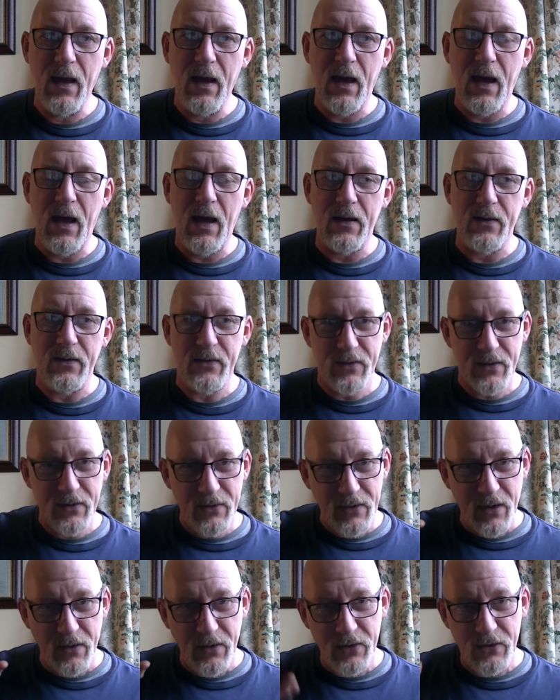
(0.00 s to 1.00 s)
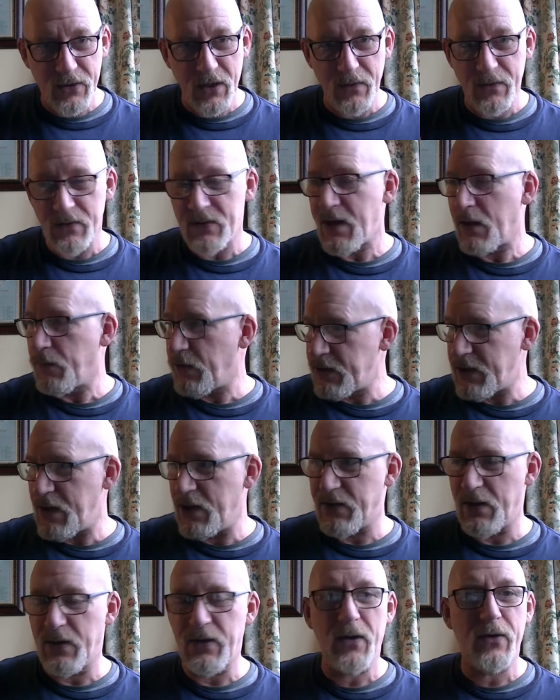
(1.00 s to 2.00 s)
And so the student said, well,
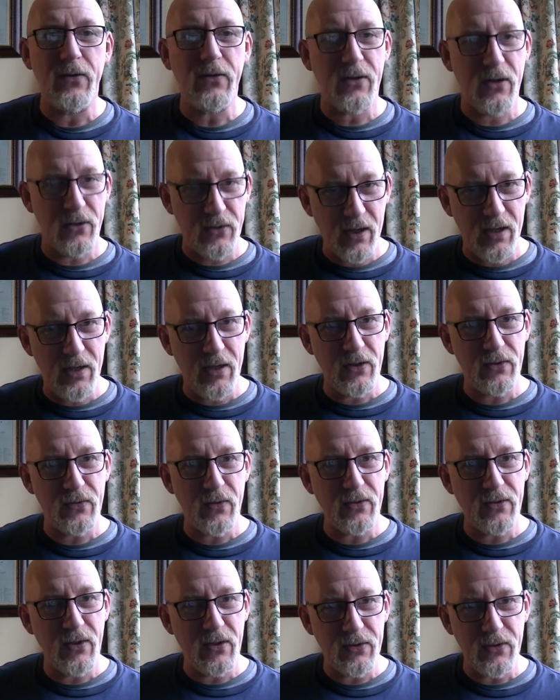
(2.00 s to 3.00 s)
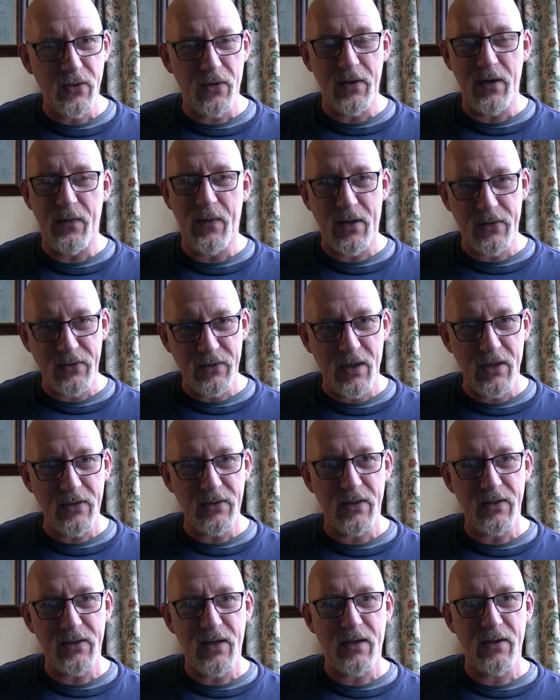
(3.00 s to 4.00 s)
she's a doctor. She knows what she's talking about. She's
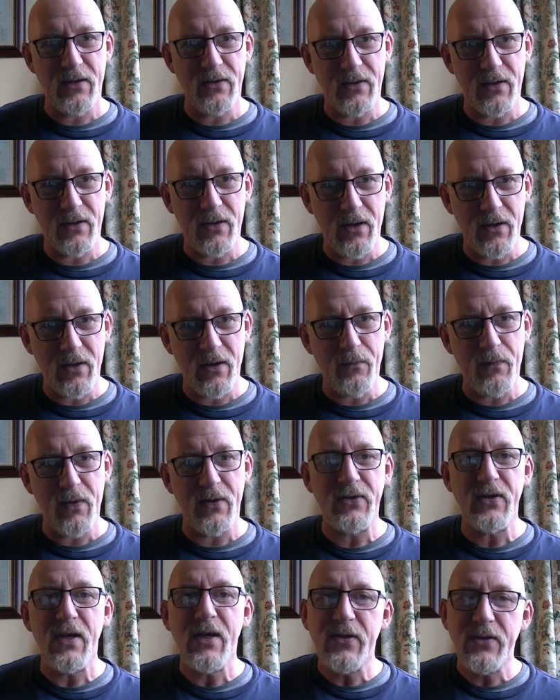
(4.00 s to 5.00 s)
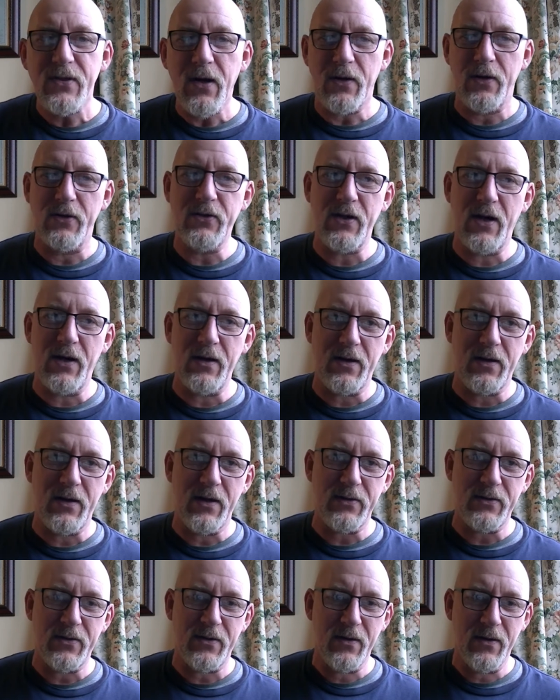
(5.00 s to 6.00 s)
intelligent, you know, but she's not a
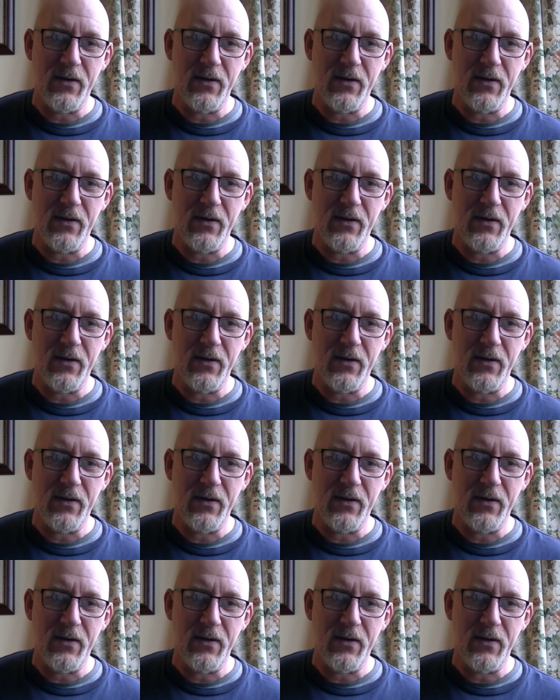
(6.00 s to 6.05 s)
journalist.